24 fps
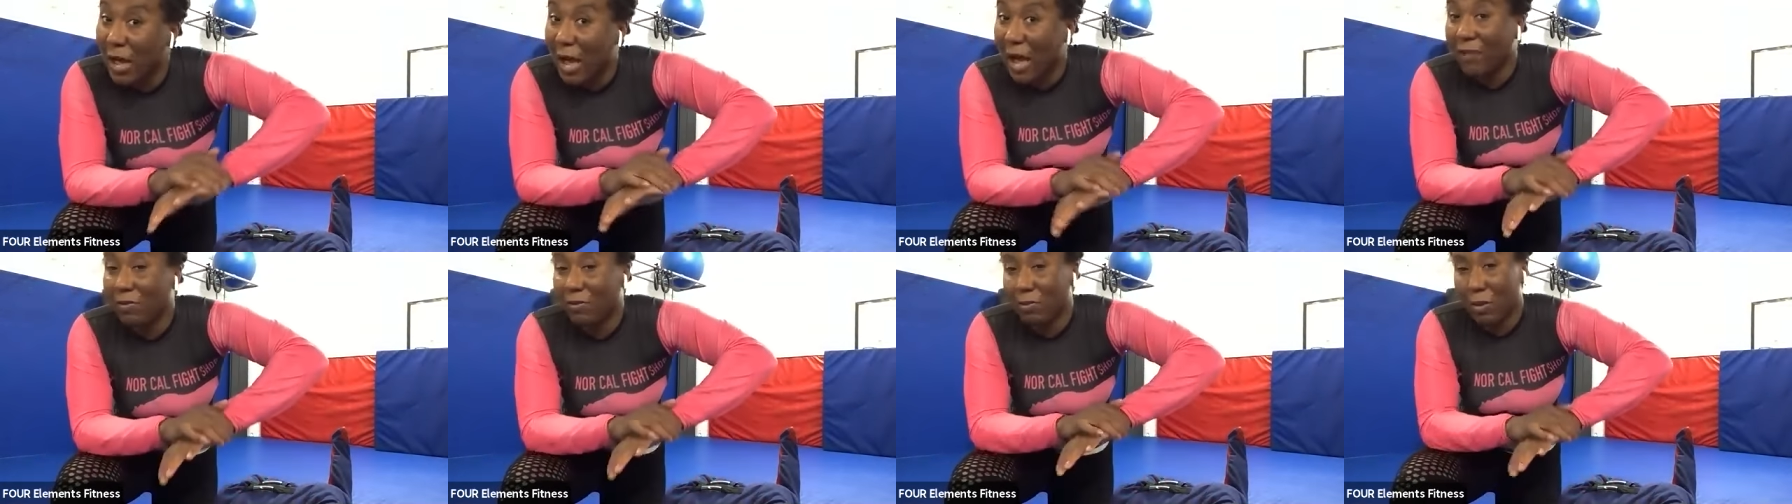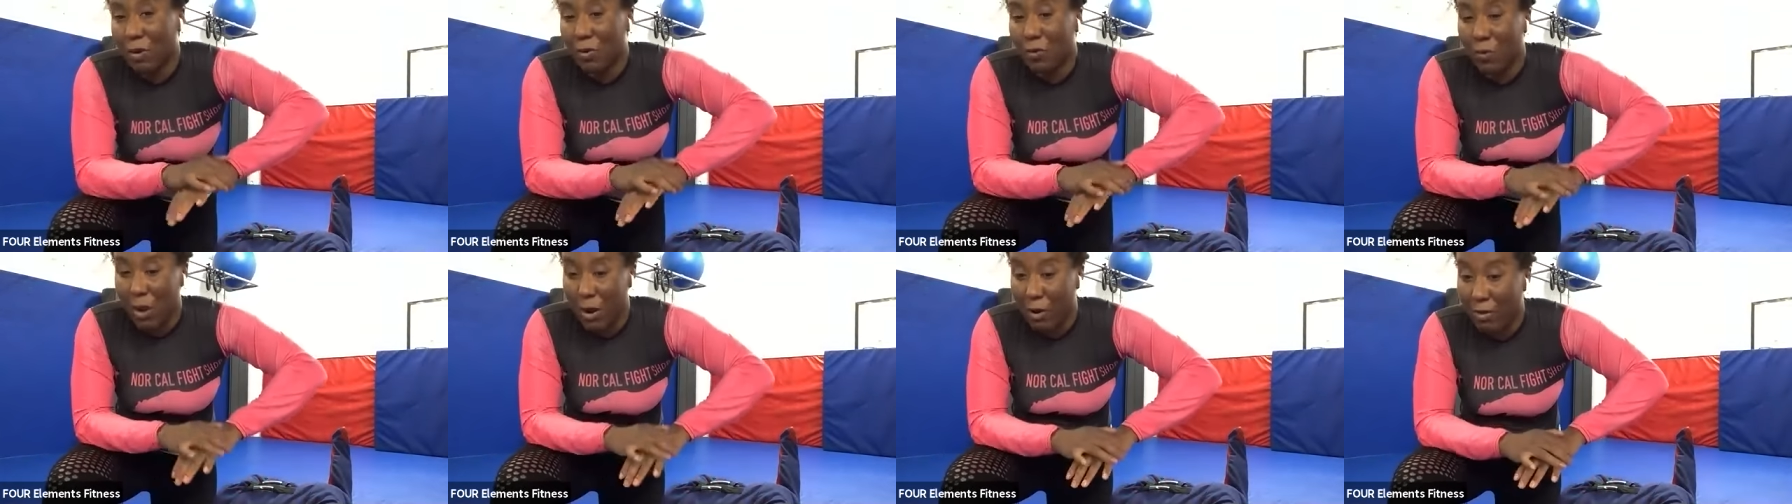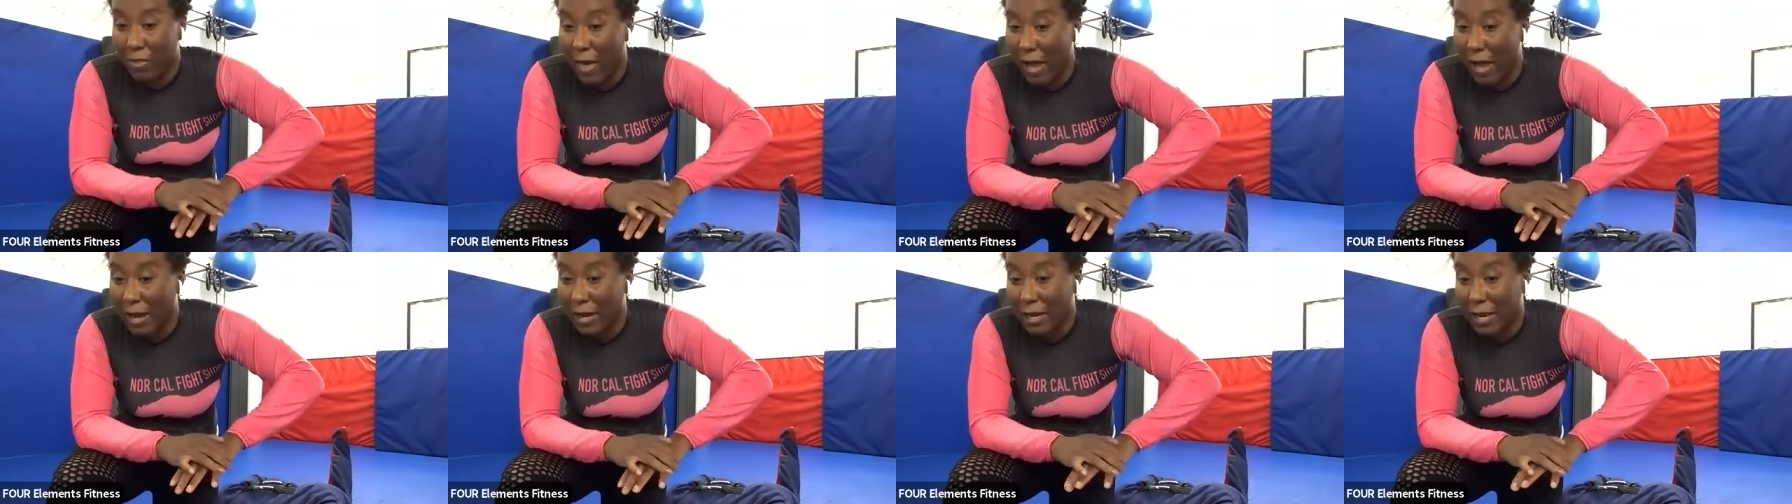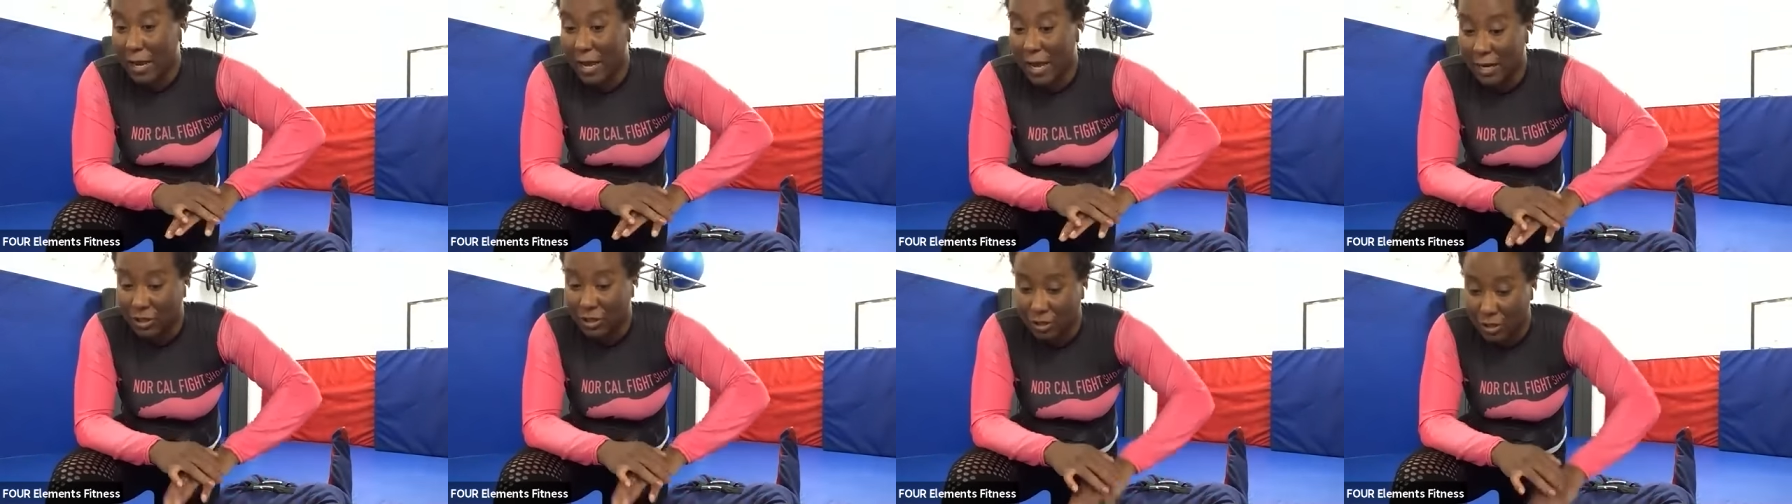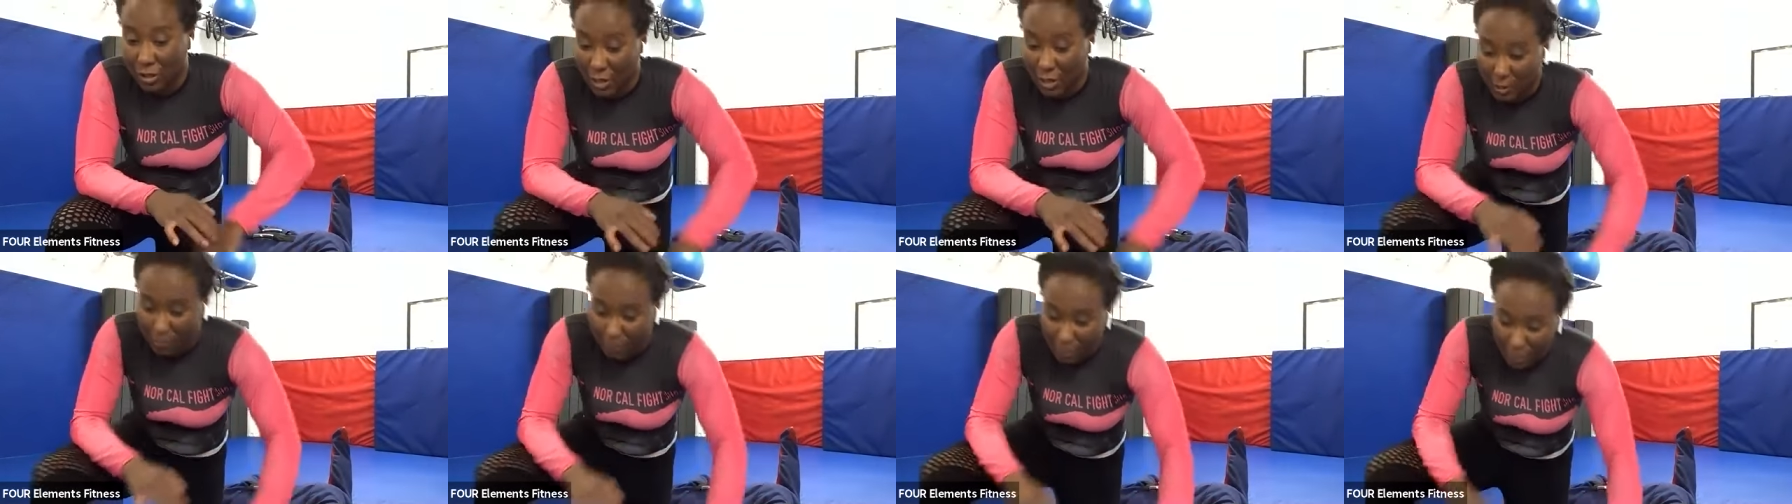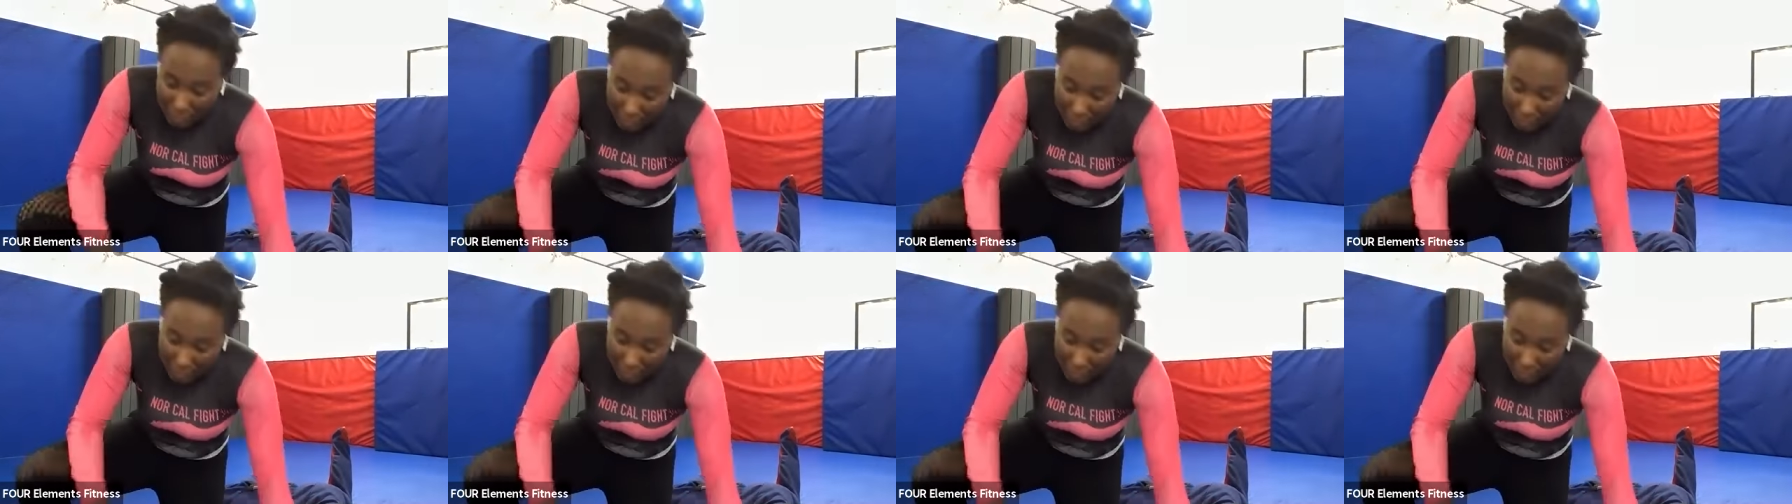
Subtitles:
have to be aware of that knee as you're coming